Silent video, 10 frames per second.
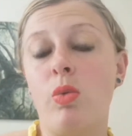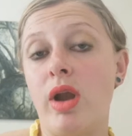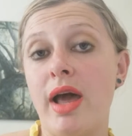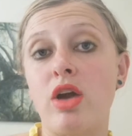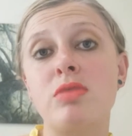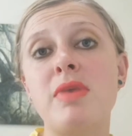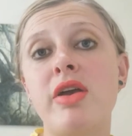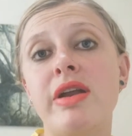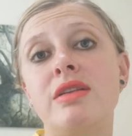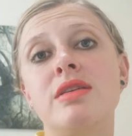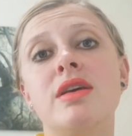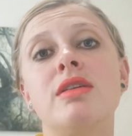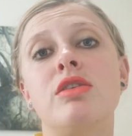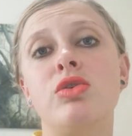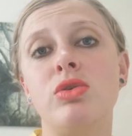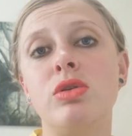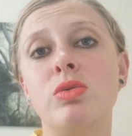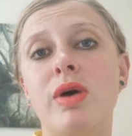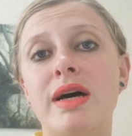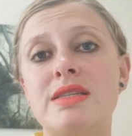When I got married, the rule
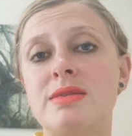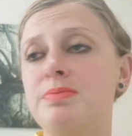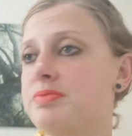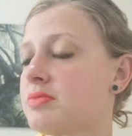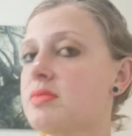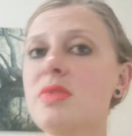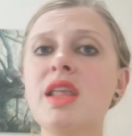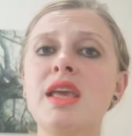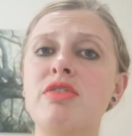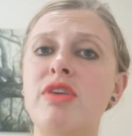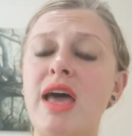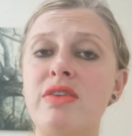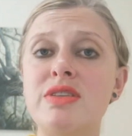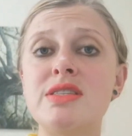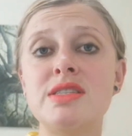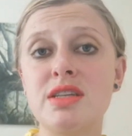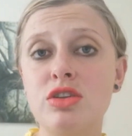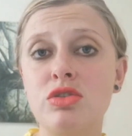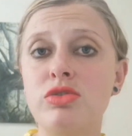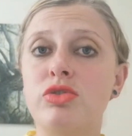was, if I haven't seen
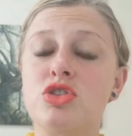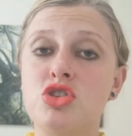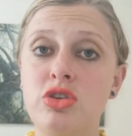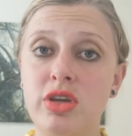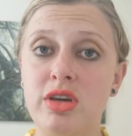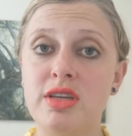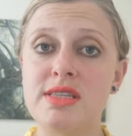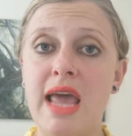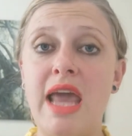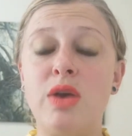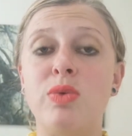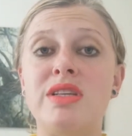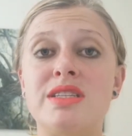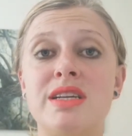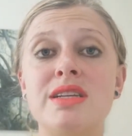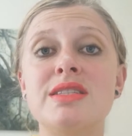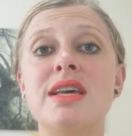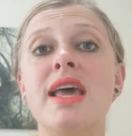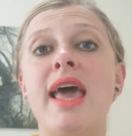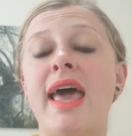you for 2 years and we didn't
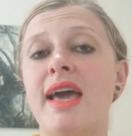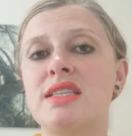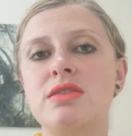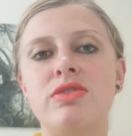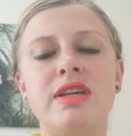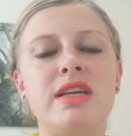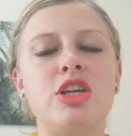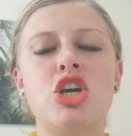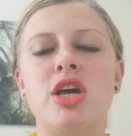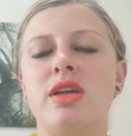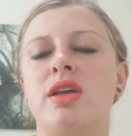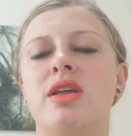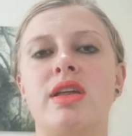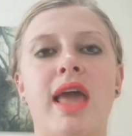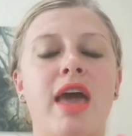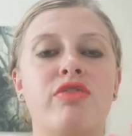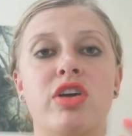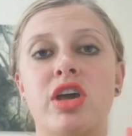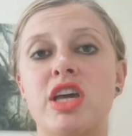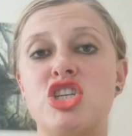actively have
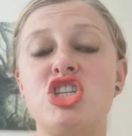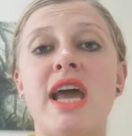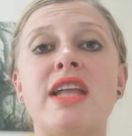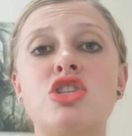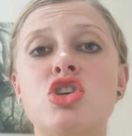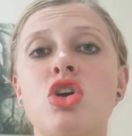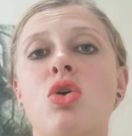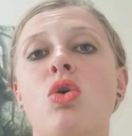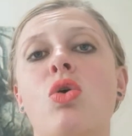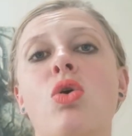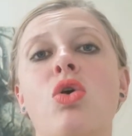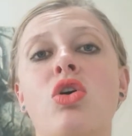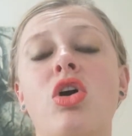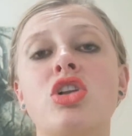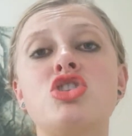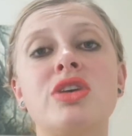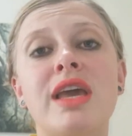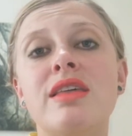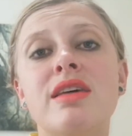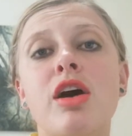a chat or got
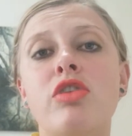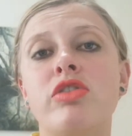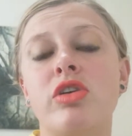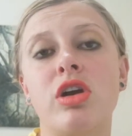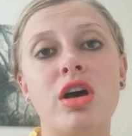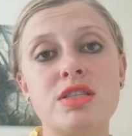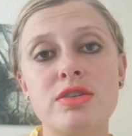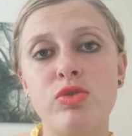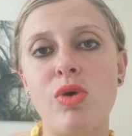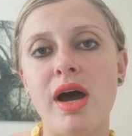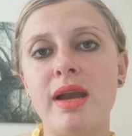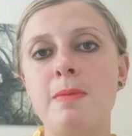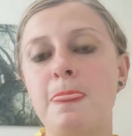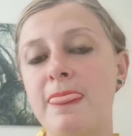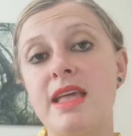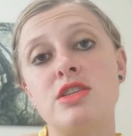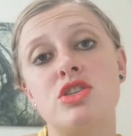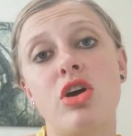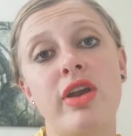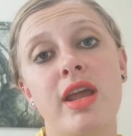together over a glass of wine, then
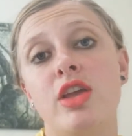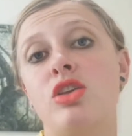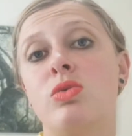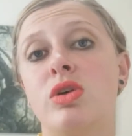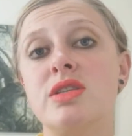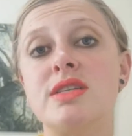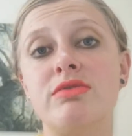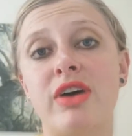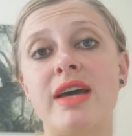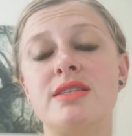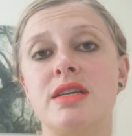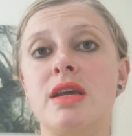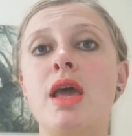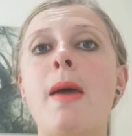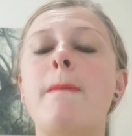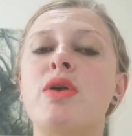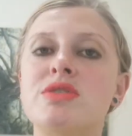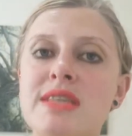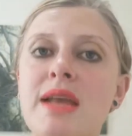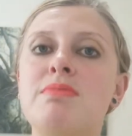sorry, you weren't invited.
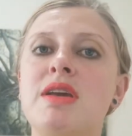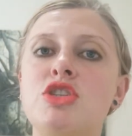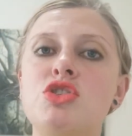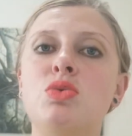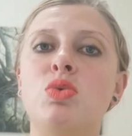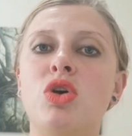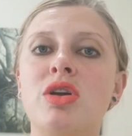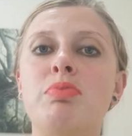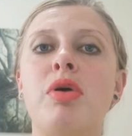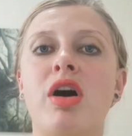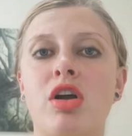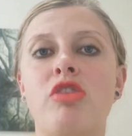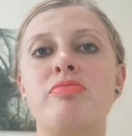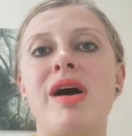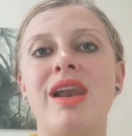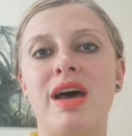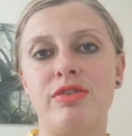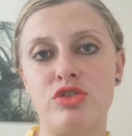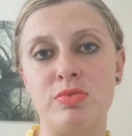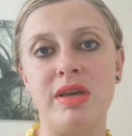Because that means you weren't part of my
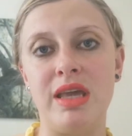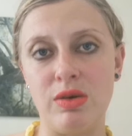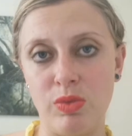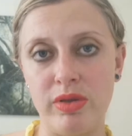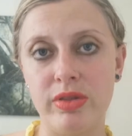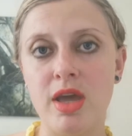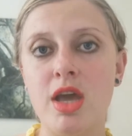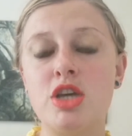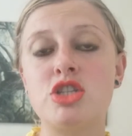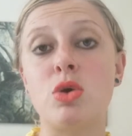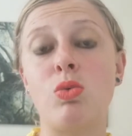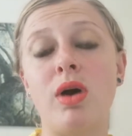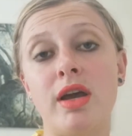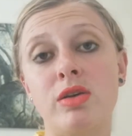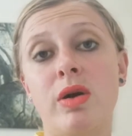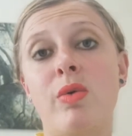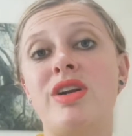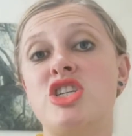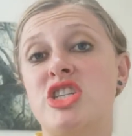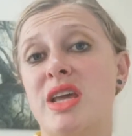life to begin with. So why do I
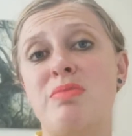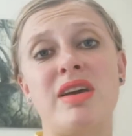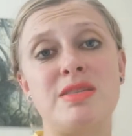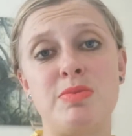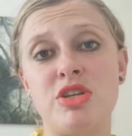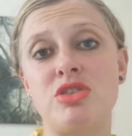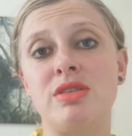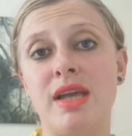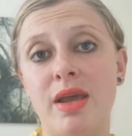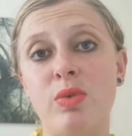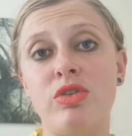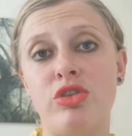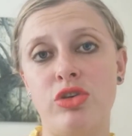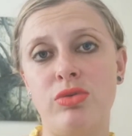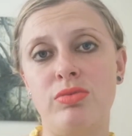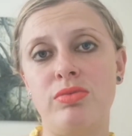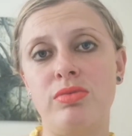want to share my special day with you?